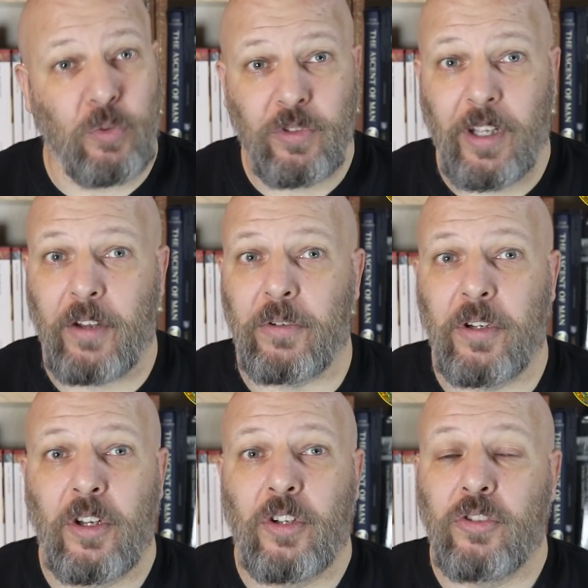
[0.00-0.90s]
is also
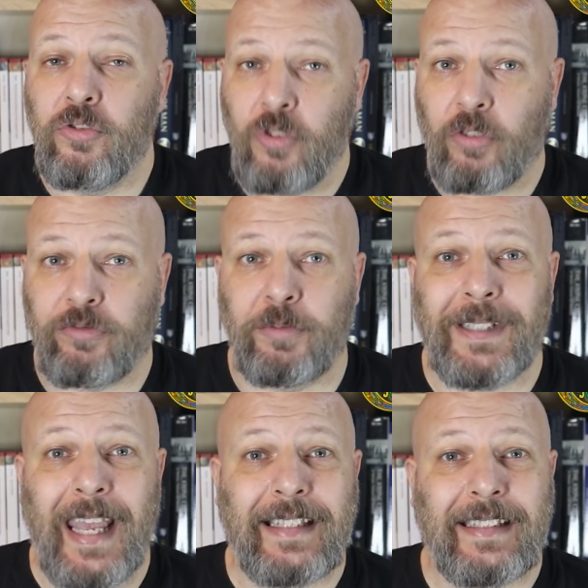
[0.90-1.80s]
not from
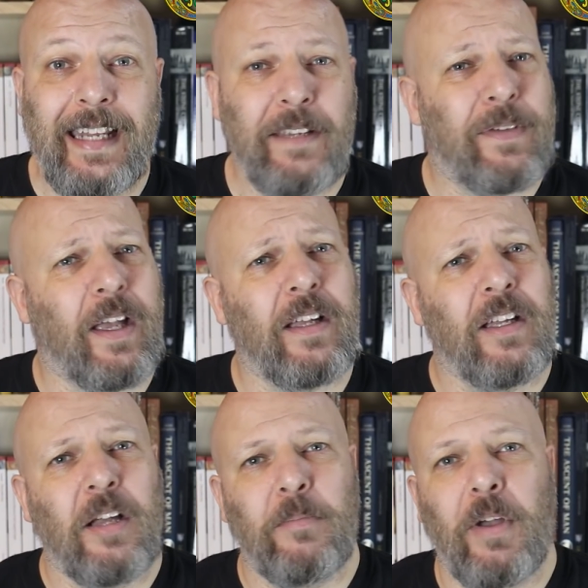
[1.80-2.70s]
Scandinavia,
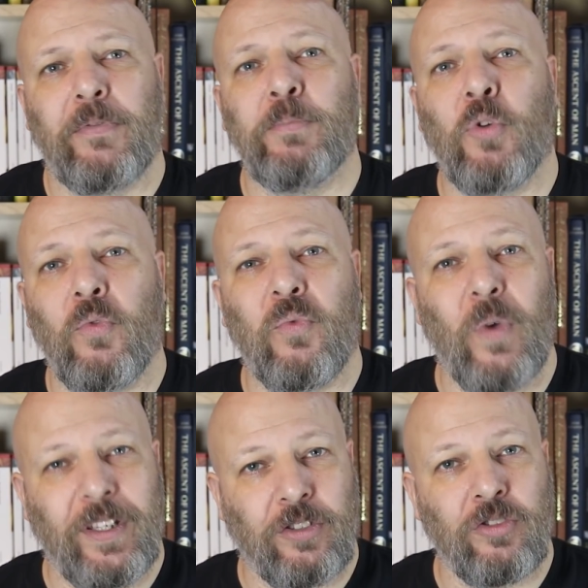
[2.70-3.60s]
but from
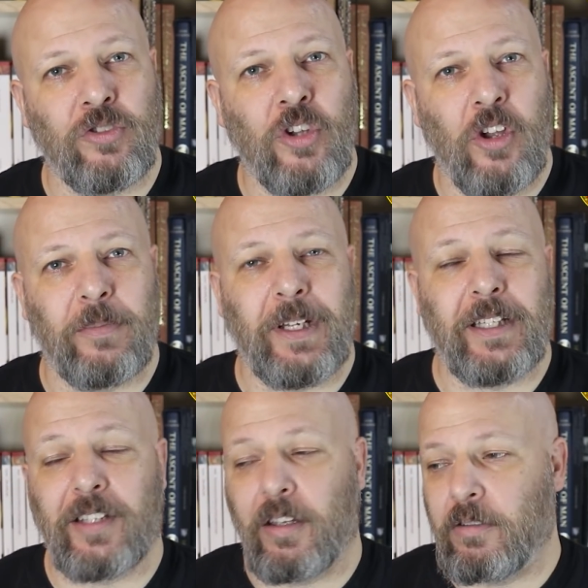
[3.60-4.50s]
northwestern Germany,
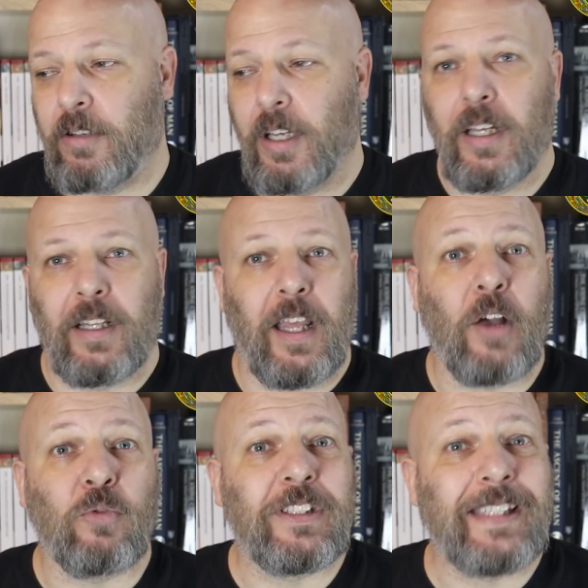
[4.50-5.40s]
so the
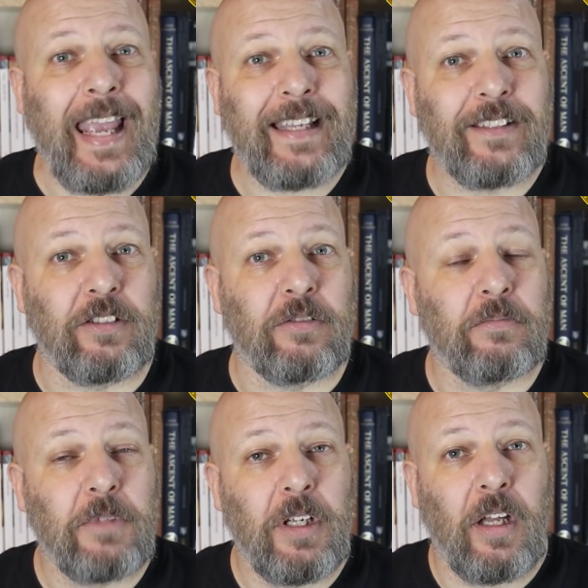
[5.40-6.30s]
old
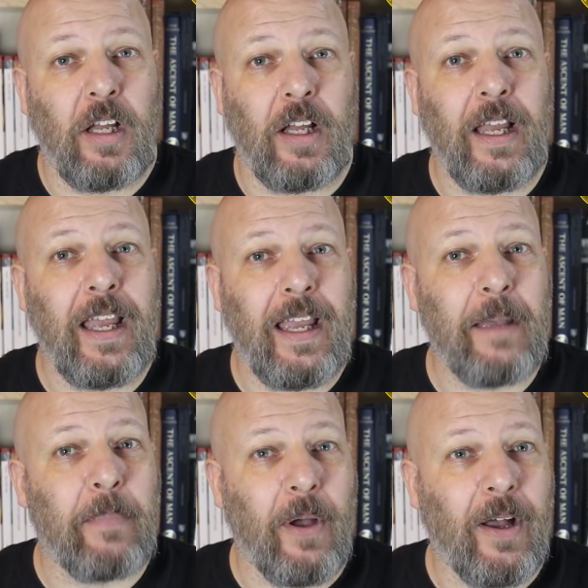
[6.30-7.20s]
Saxon uh,
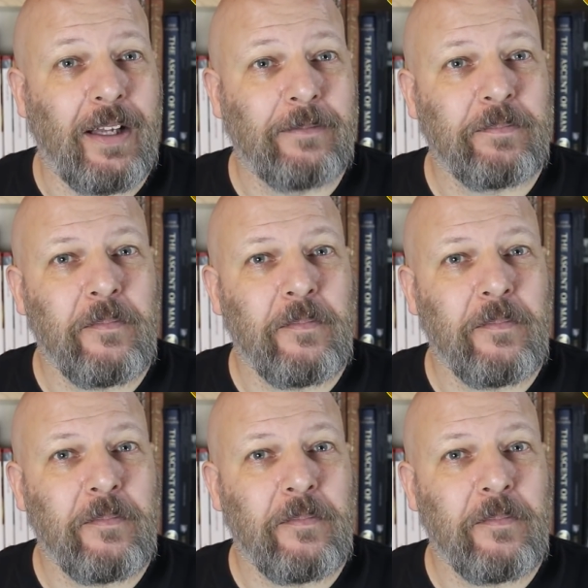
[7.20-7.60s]
Empire,